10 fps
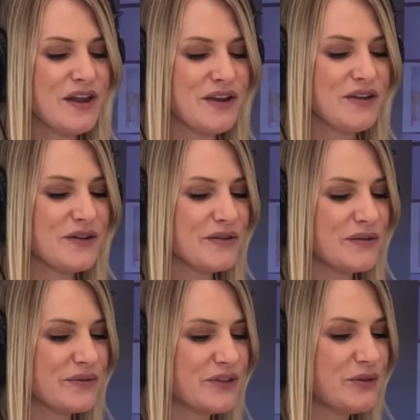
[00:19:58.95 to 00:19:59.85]

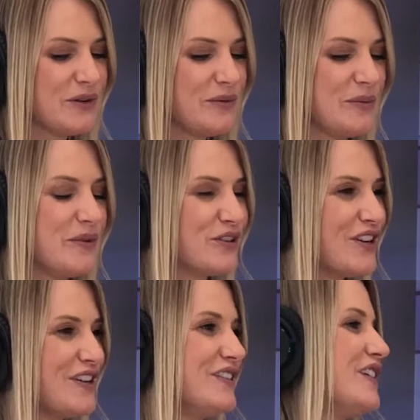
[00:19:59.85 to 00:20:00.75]
so many people are
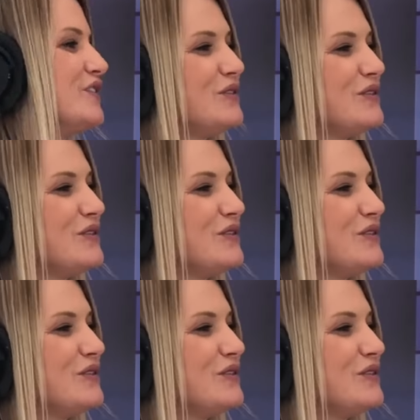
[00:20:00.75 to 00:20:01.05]
trying to like do